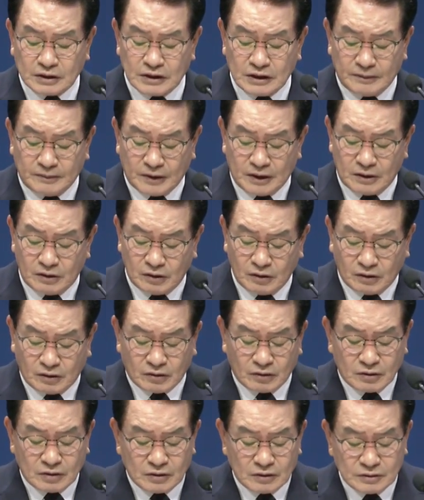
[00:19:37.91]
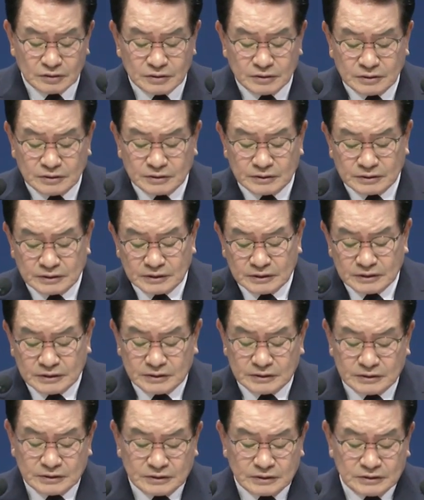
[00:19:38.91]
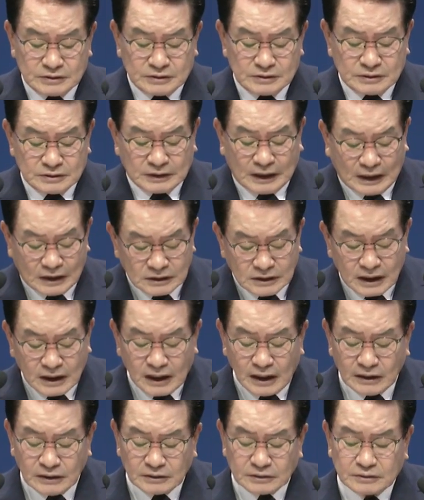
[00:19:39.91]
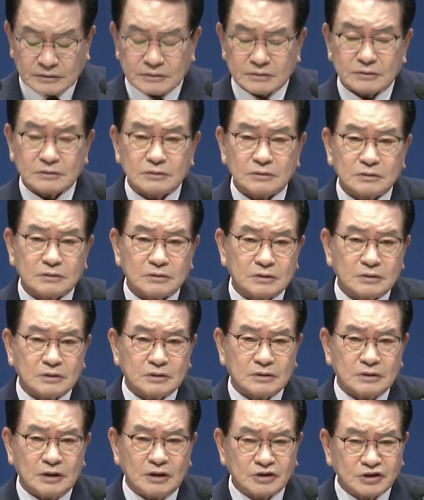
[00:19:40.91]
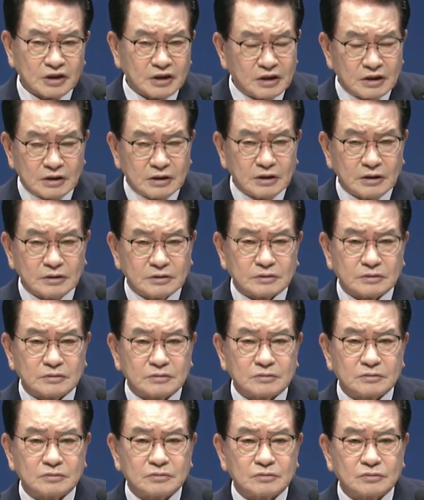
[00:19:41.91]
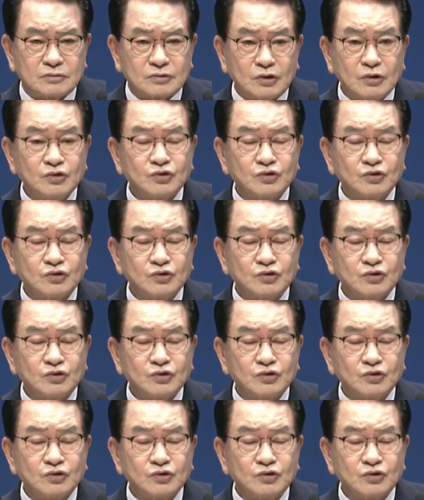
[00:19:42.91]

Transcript: for his love towards Jesus Christ and his passion for the gospel